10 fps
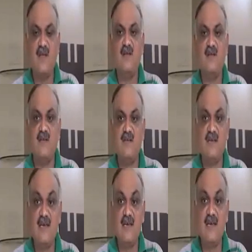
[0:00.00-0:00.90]
And
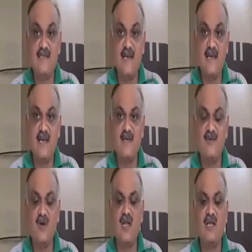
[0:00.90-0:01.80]
in case
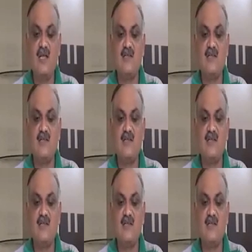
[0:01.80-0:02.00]
taking, you